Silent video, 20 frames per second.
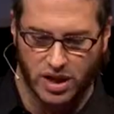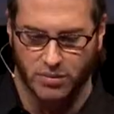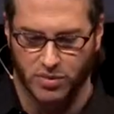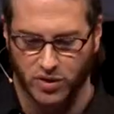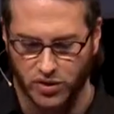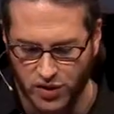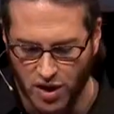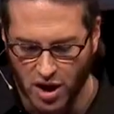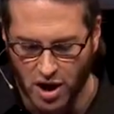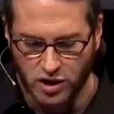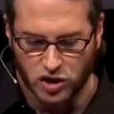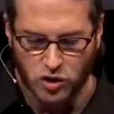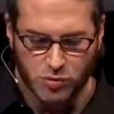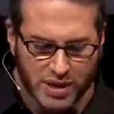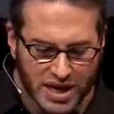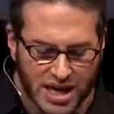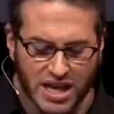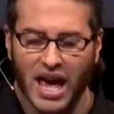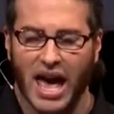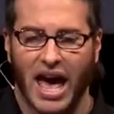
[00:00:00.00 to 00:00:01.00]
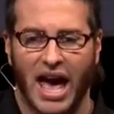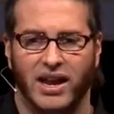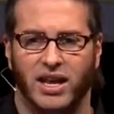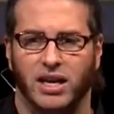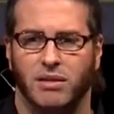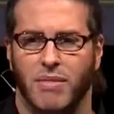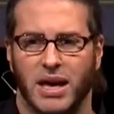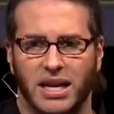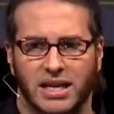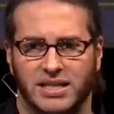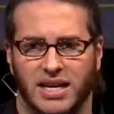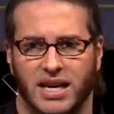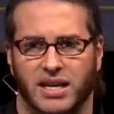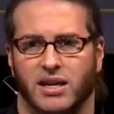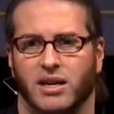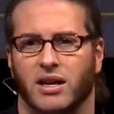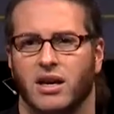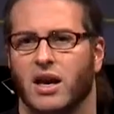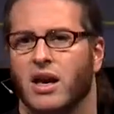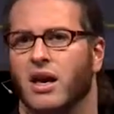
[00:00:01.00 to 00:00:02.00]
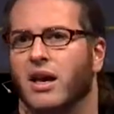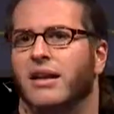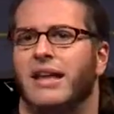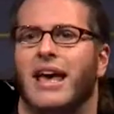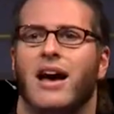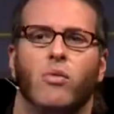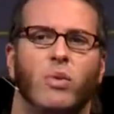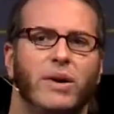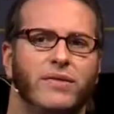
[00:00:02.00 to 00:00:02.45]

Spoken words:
numbers to begin adding metadata. Now,